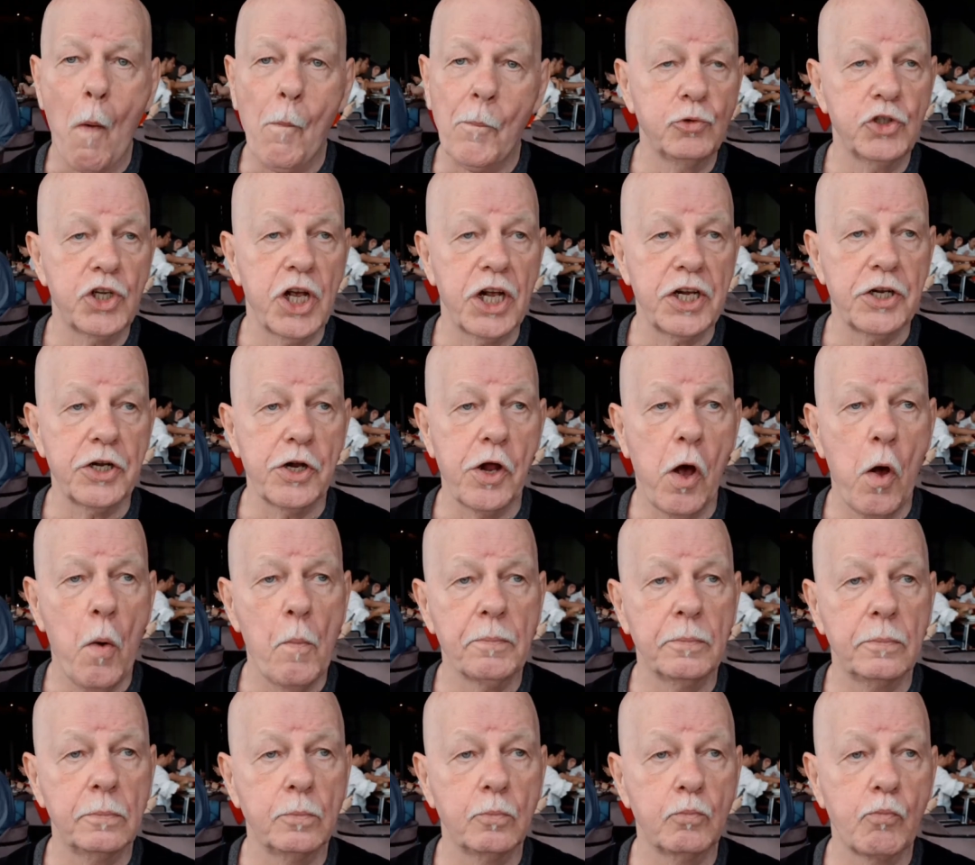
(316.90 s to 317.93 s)
Tender,
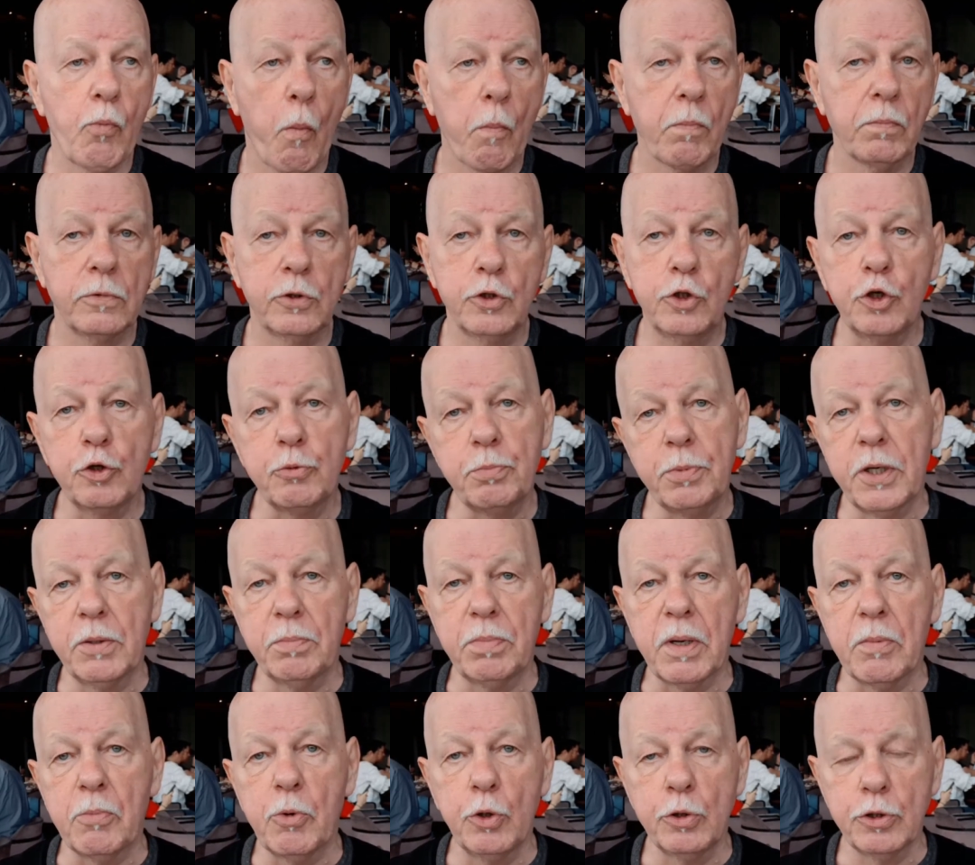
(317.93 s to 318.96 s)
could be a
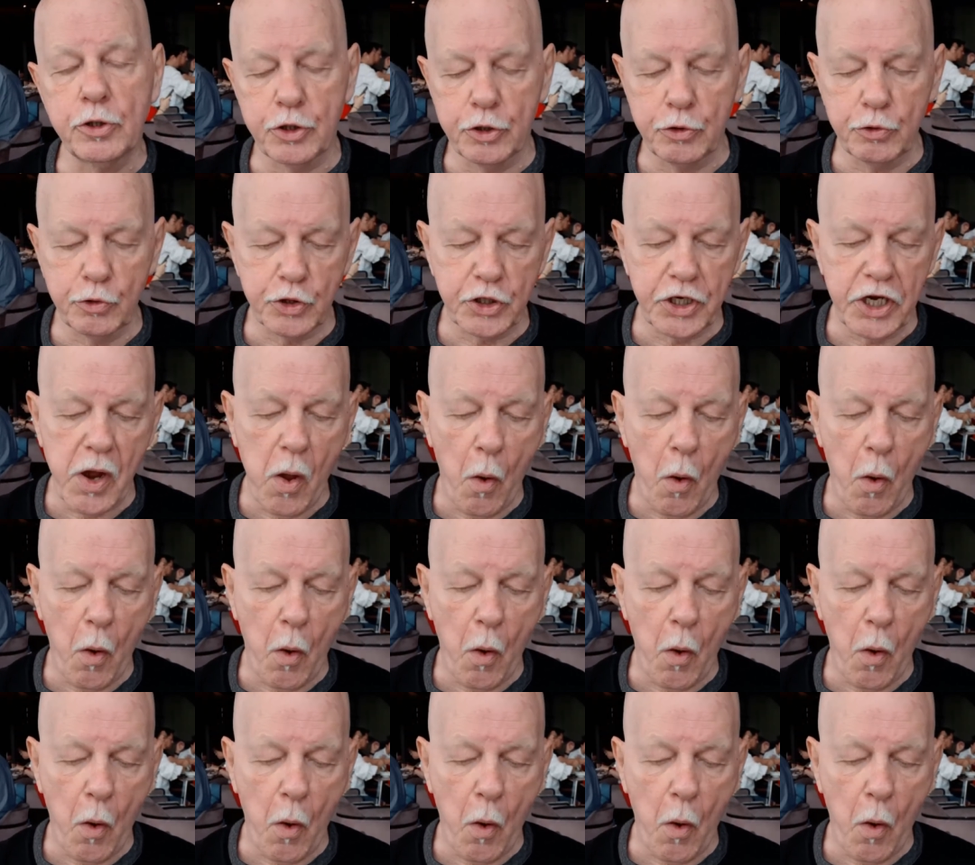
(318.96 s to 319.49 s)
bit more juicy,